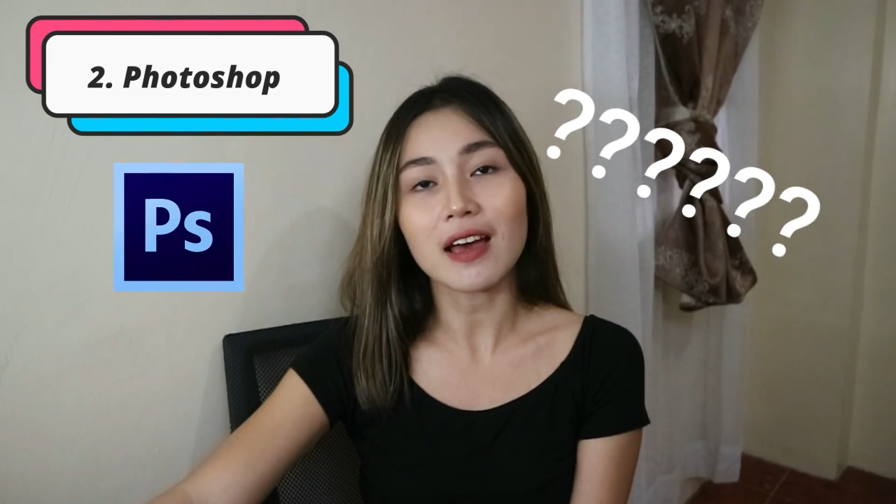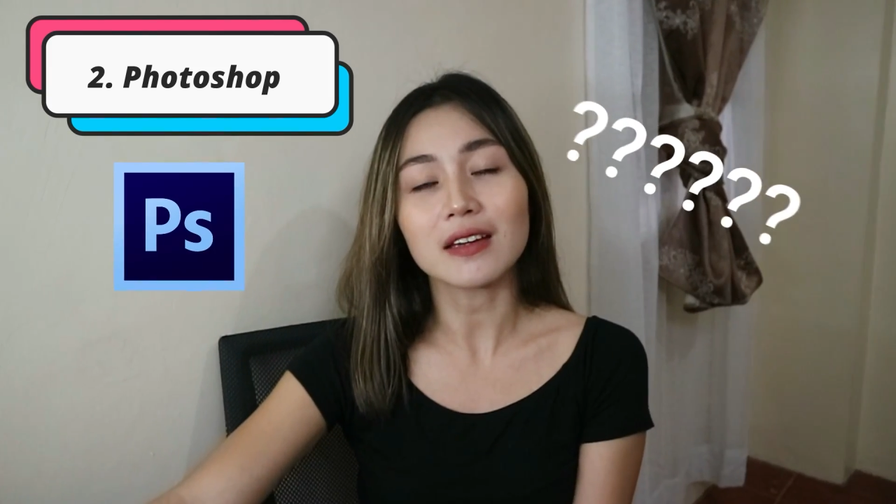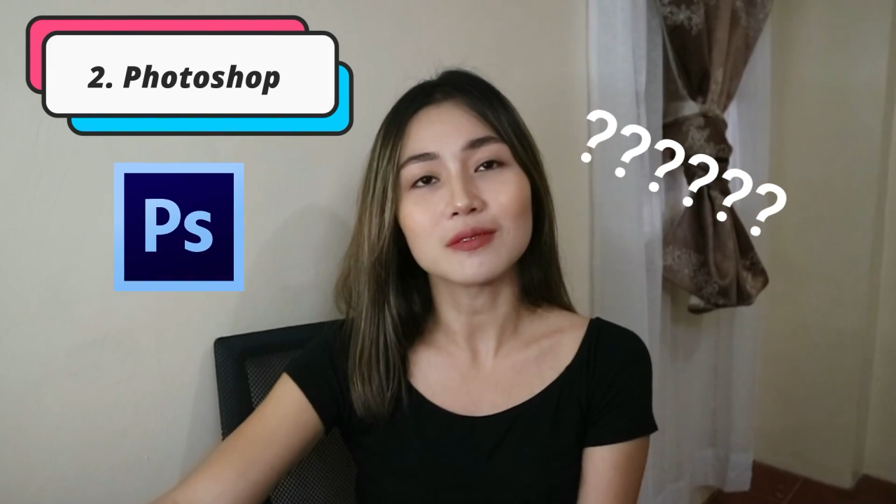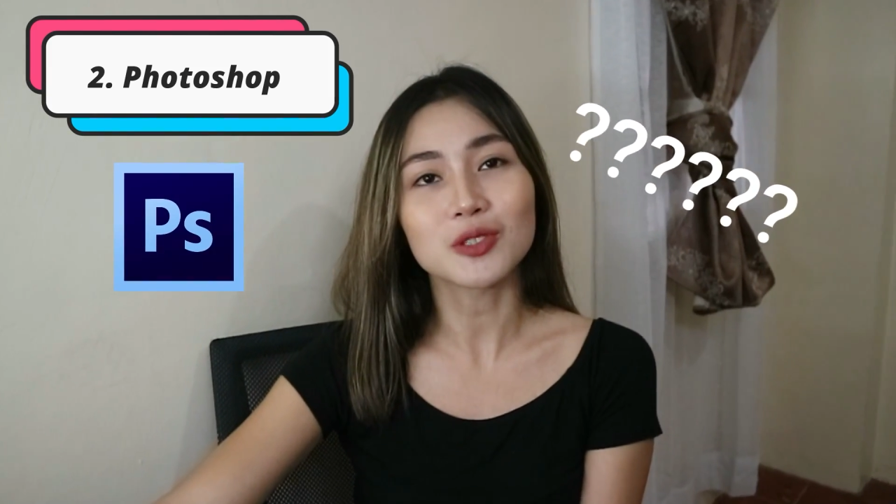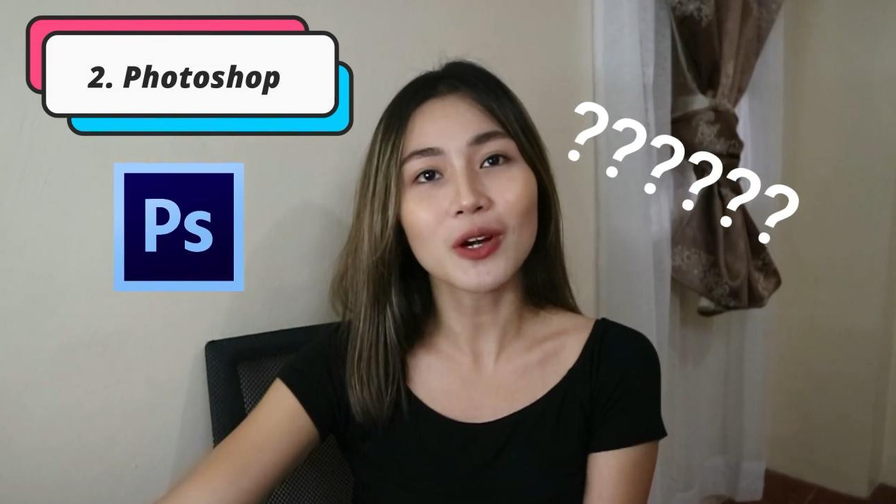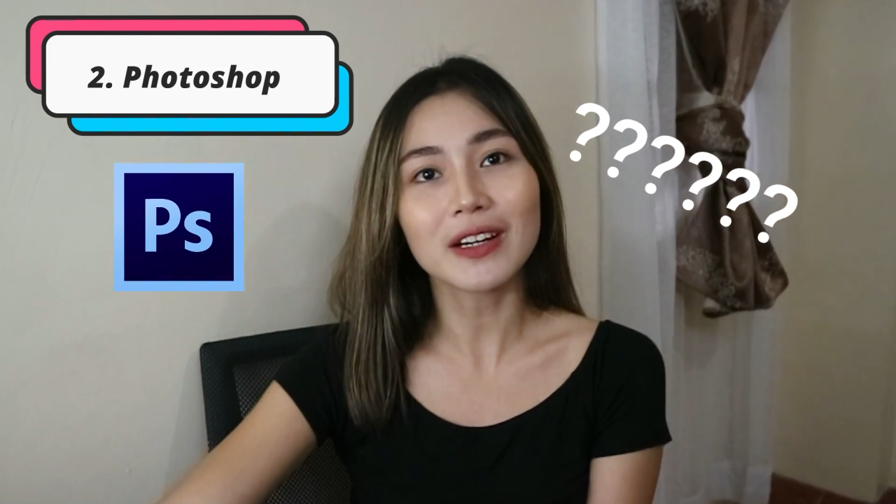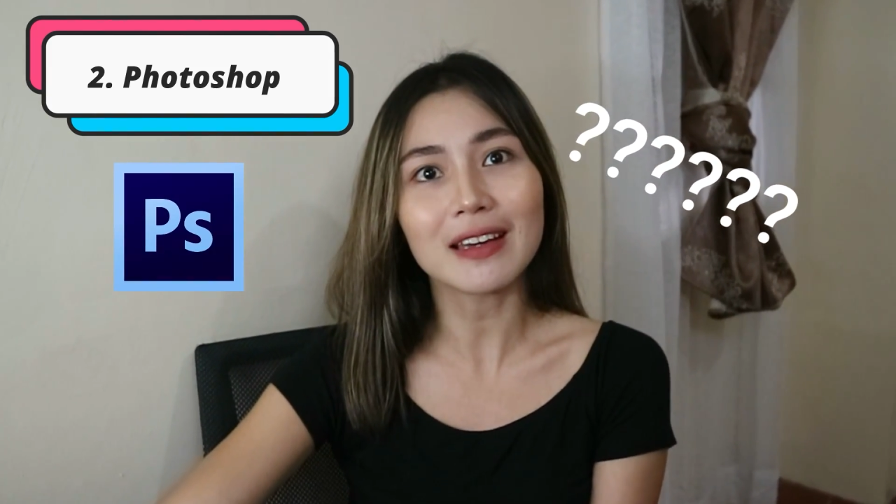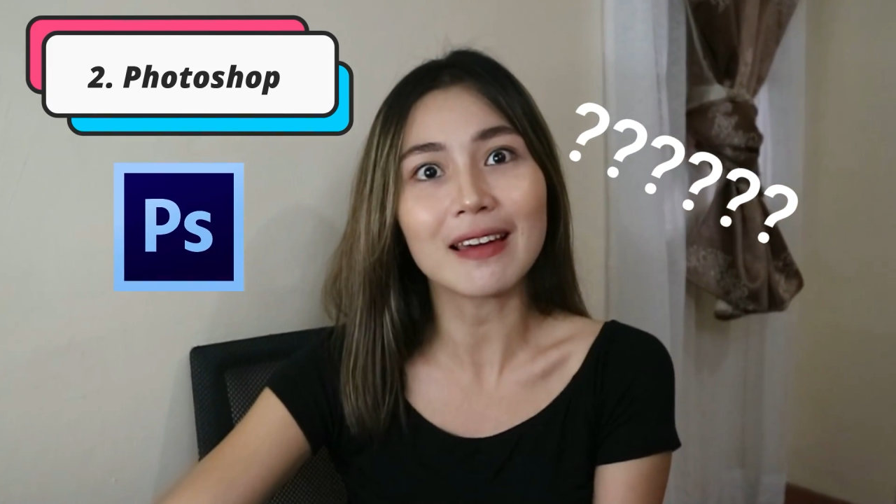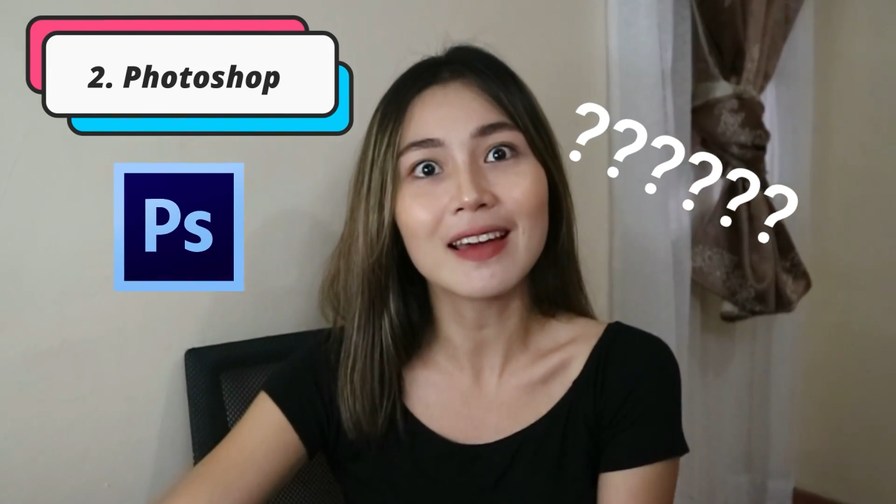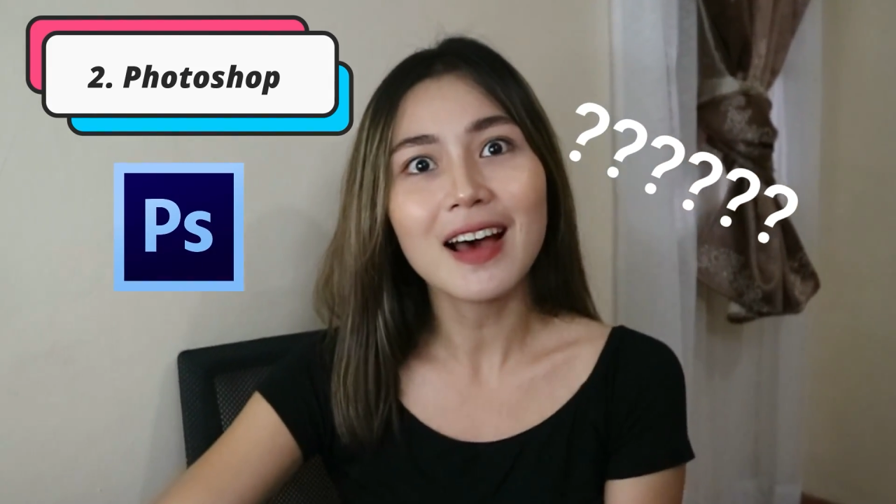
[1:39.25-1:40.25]

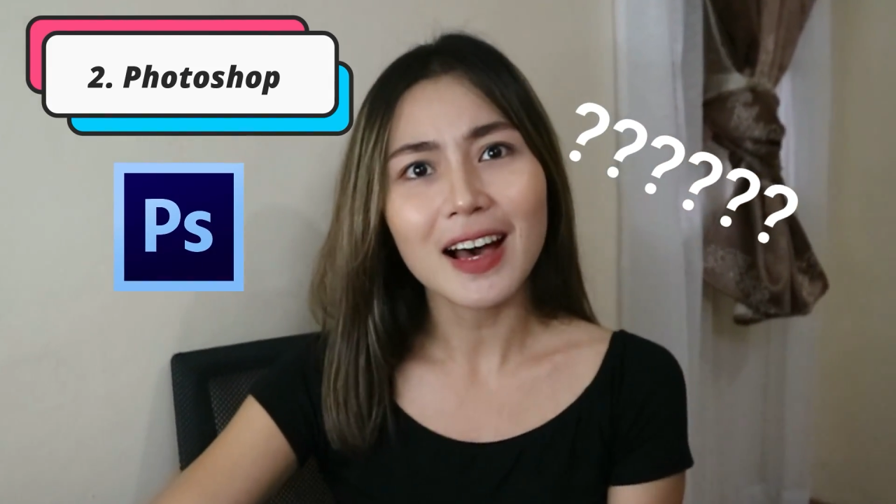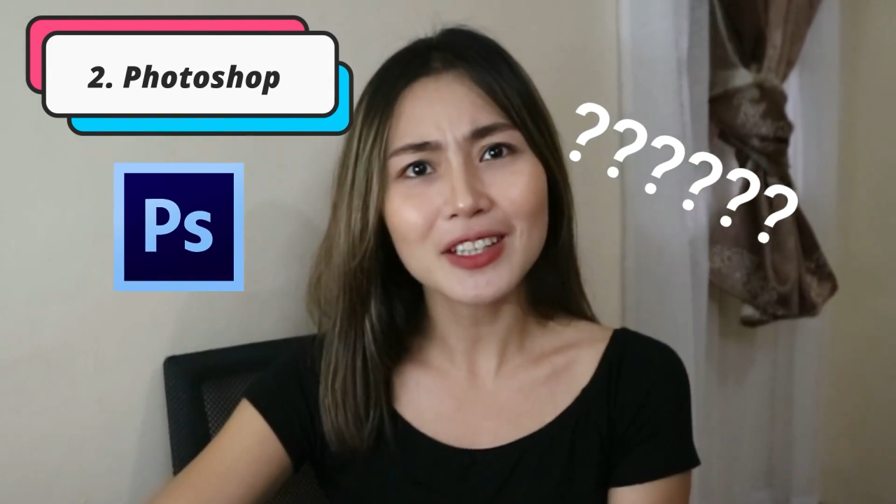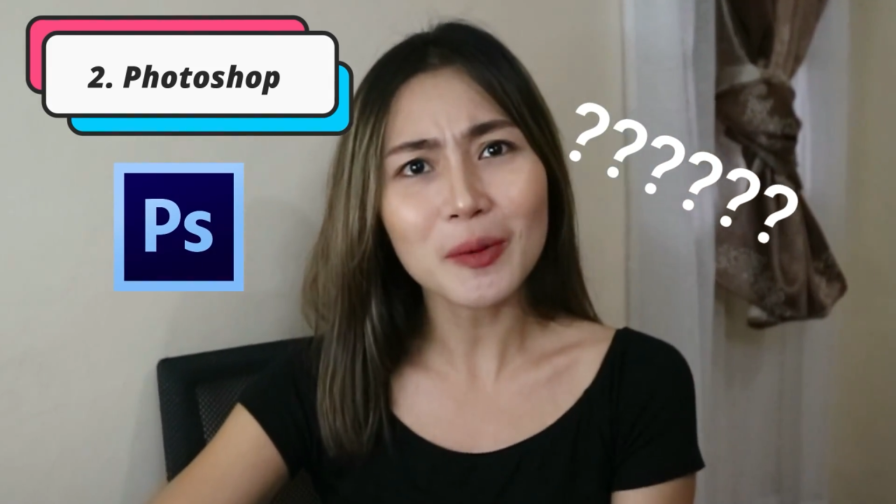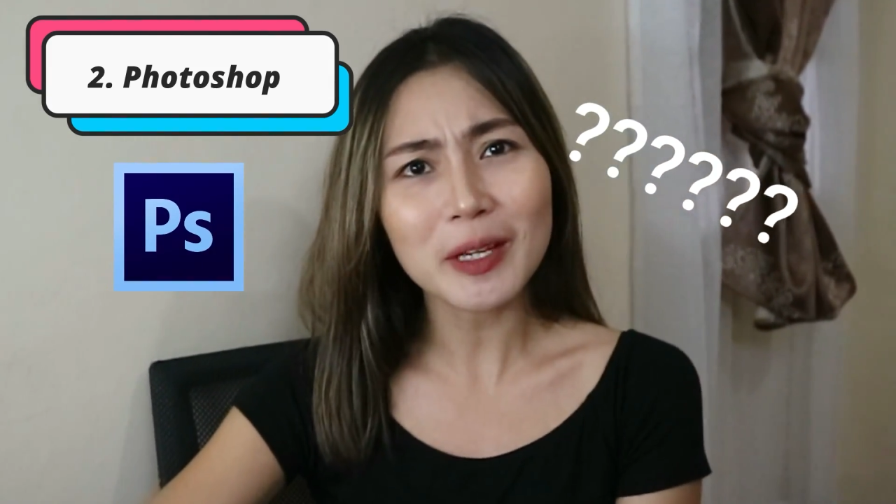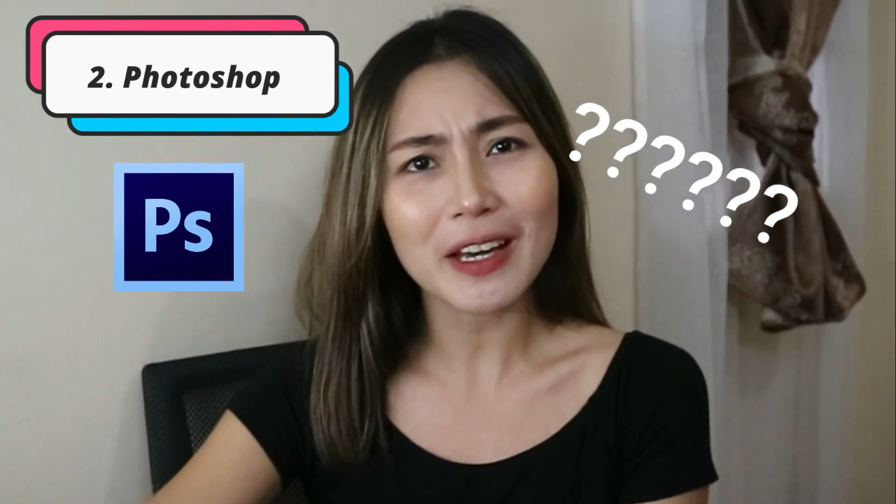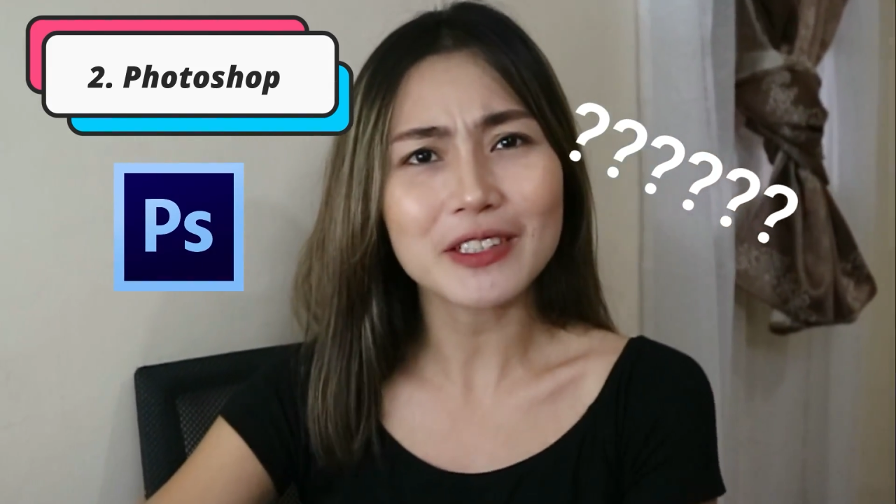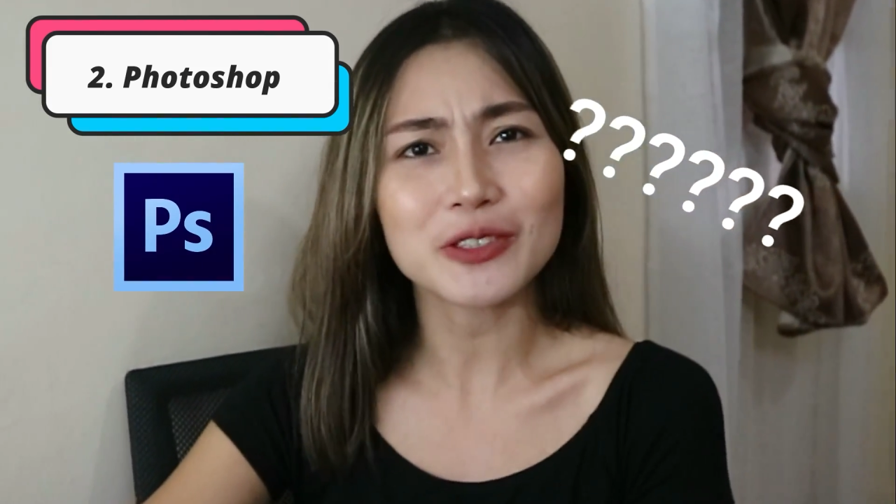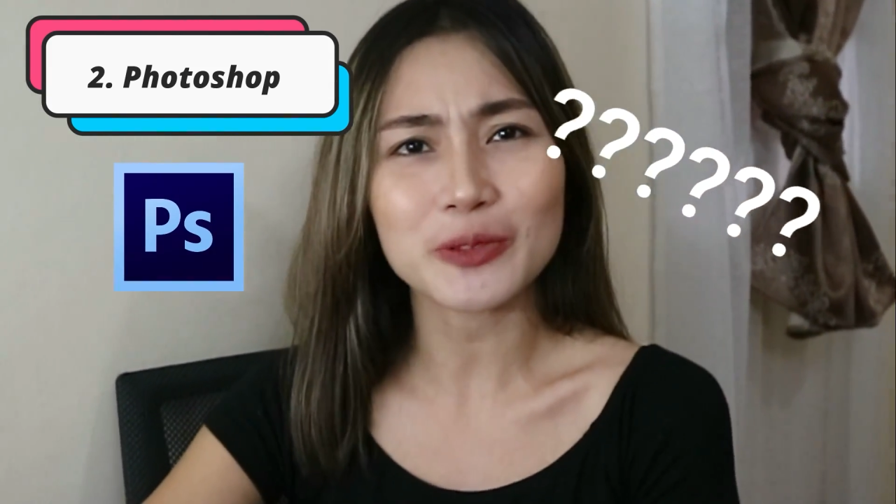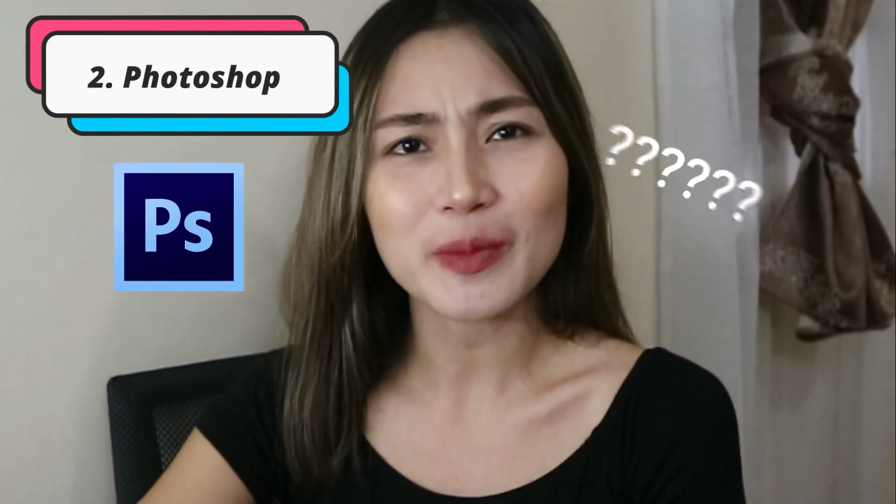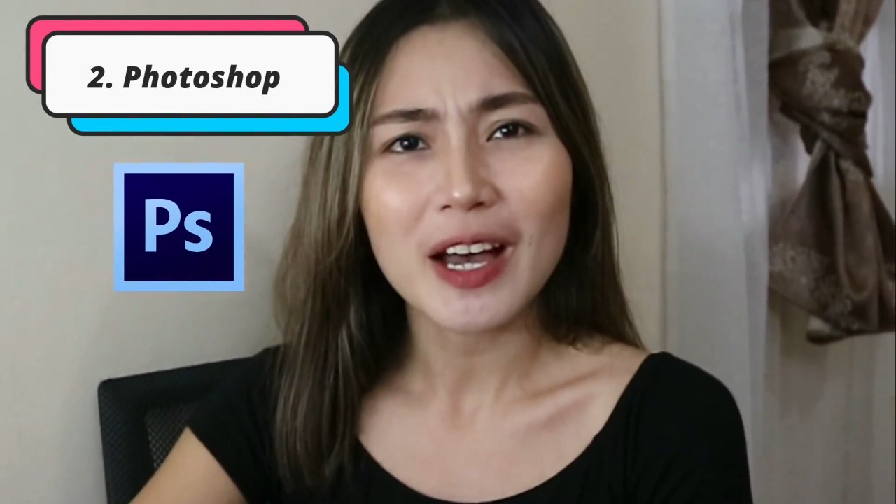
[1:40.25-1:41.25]
Adobe
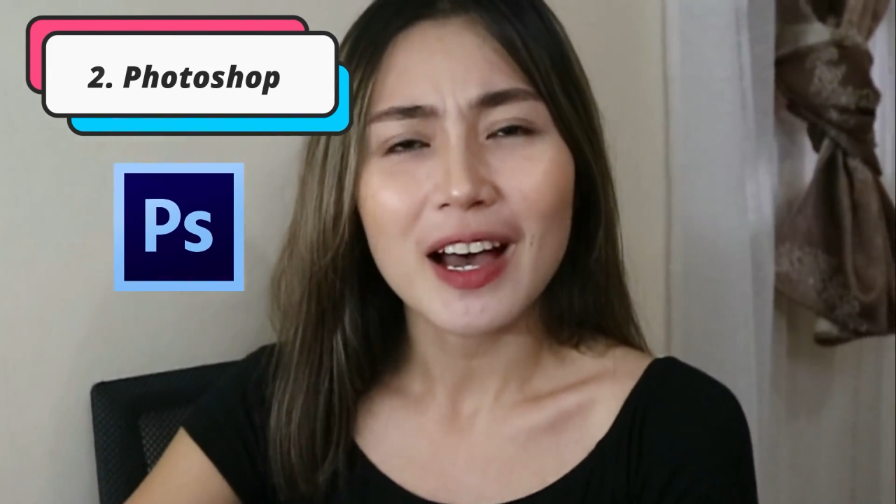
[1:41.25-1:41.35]
Lightroom,